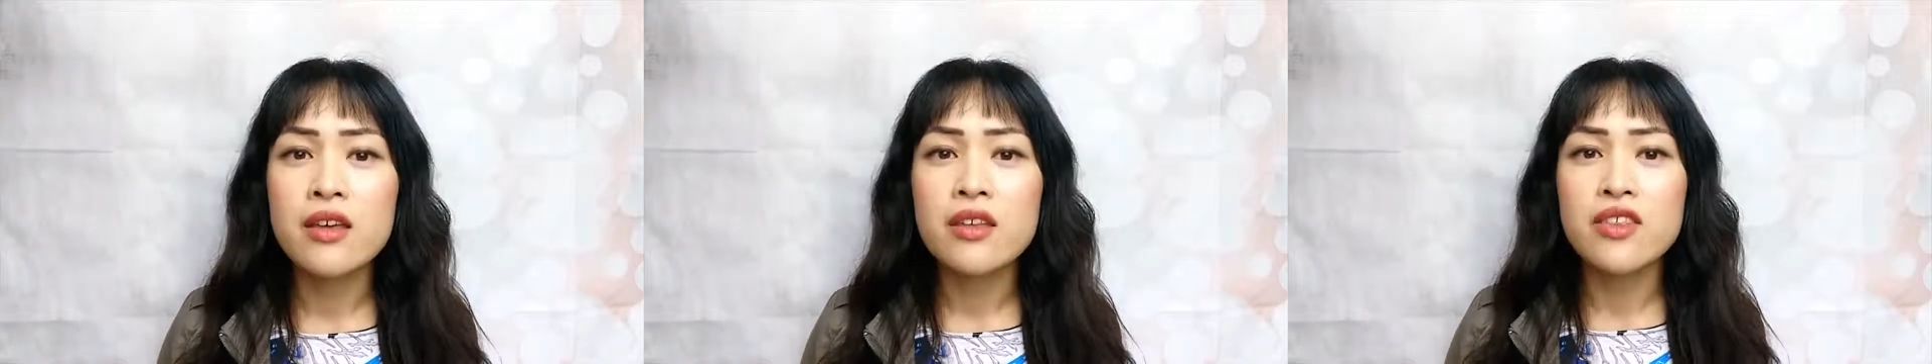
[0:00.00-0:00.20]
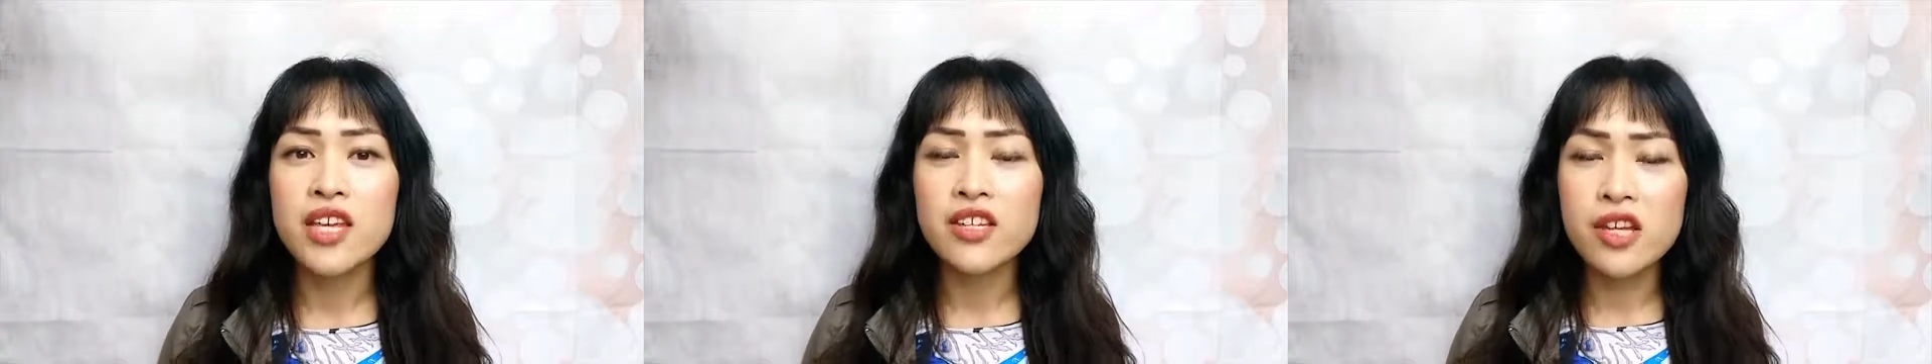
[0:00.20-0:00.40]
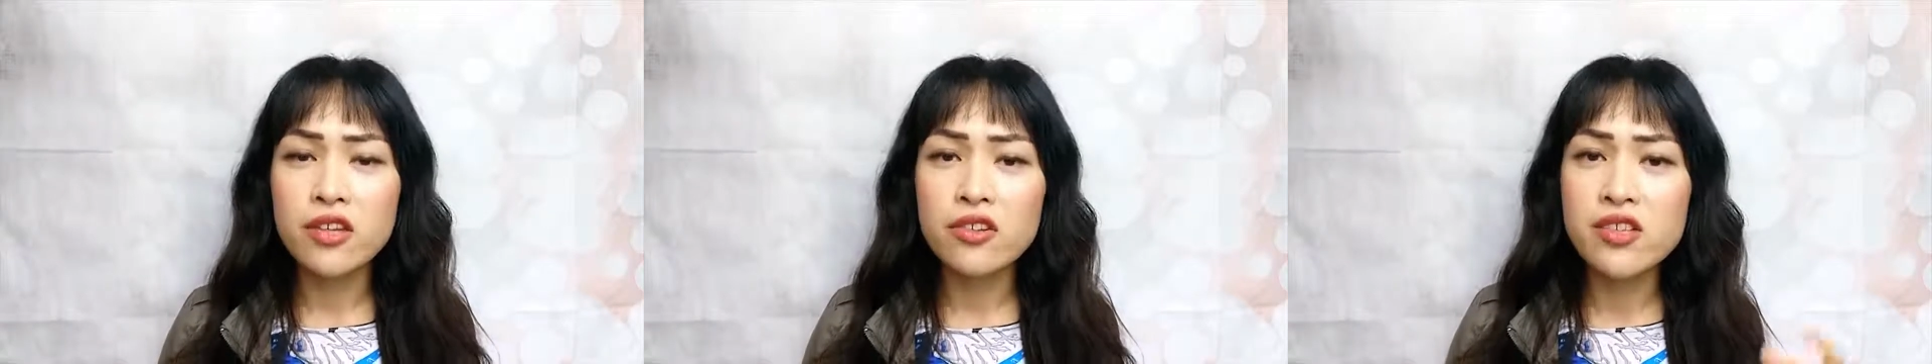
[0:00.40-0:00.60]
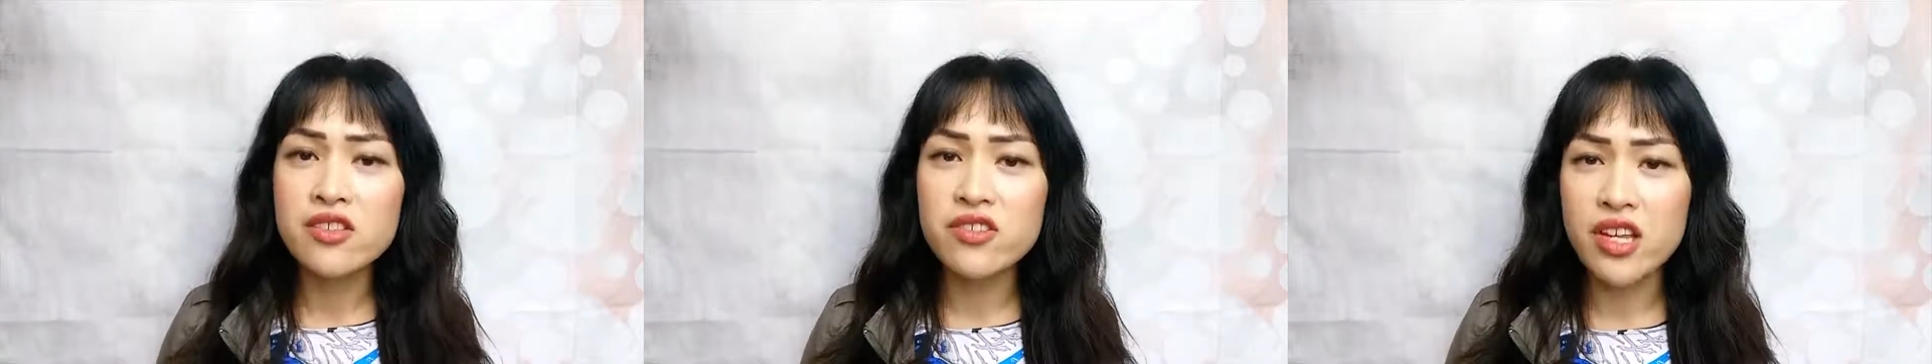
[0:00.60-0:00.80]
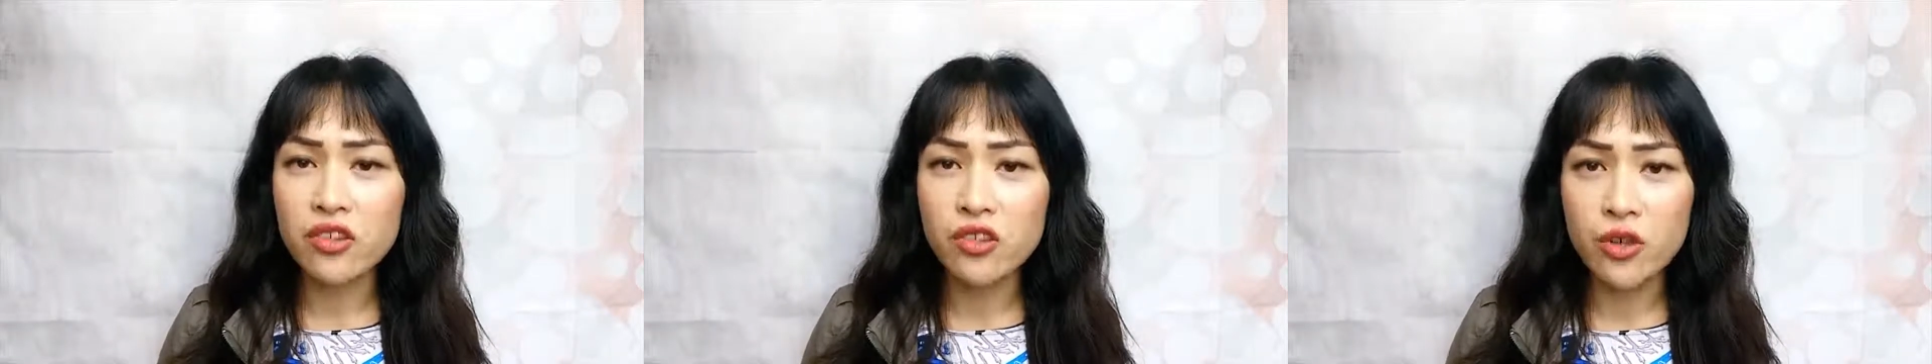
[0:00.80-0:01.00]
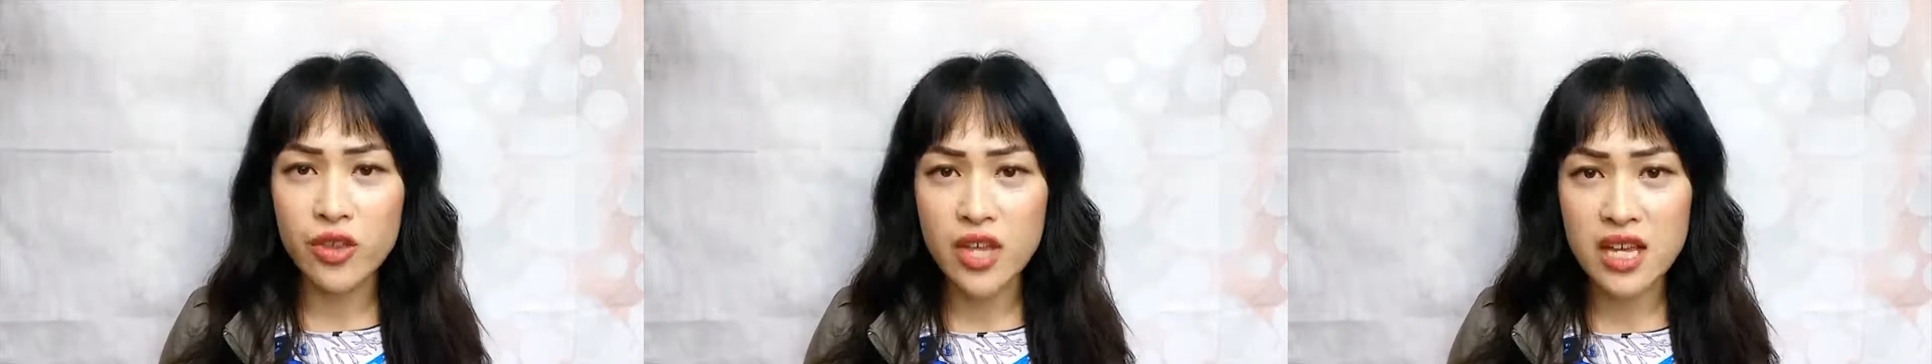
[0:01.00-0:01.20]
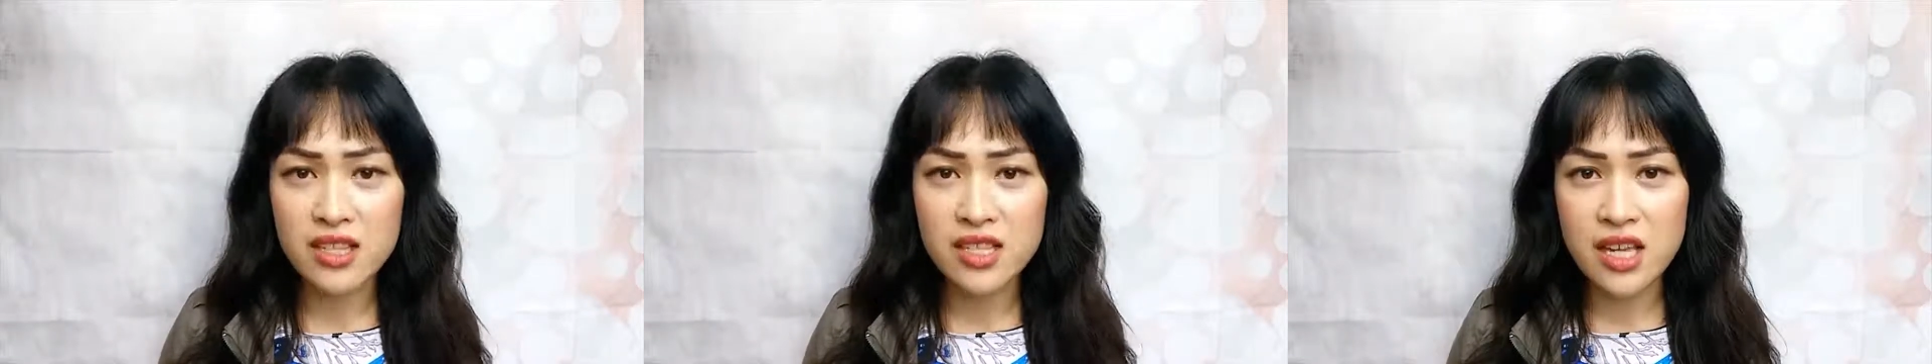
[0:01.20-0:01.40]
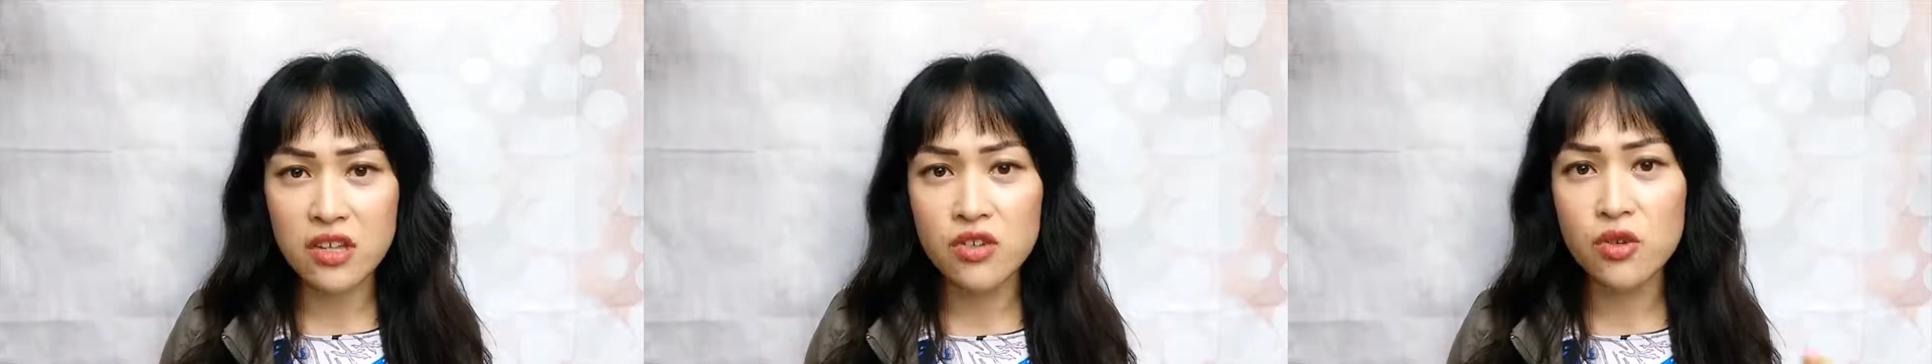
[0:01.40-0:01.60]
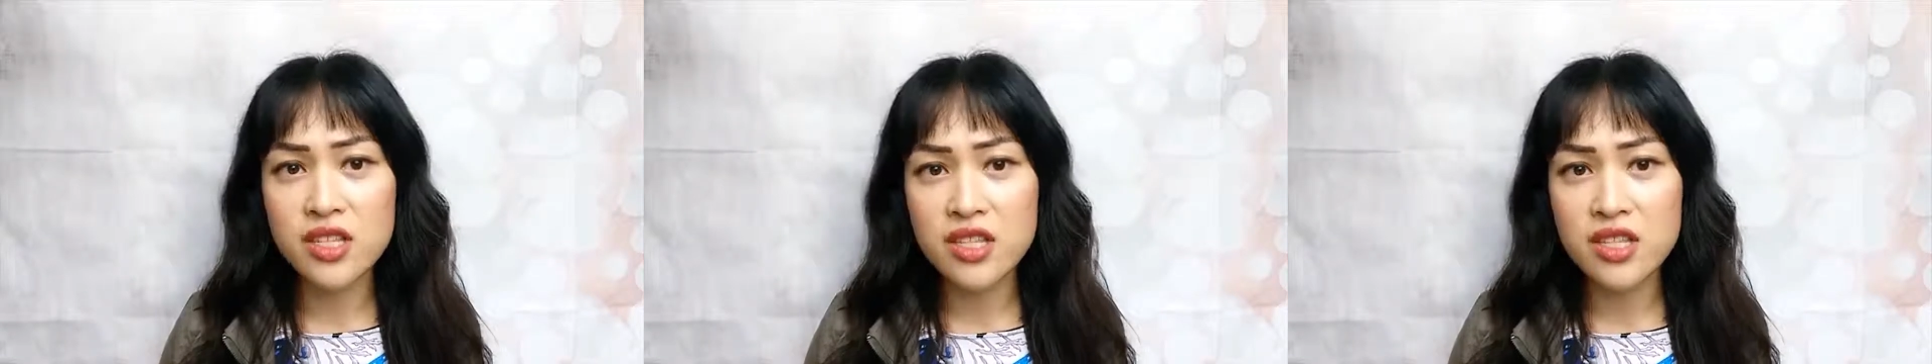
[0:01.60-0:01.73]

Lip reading: they tend to stick to things in your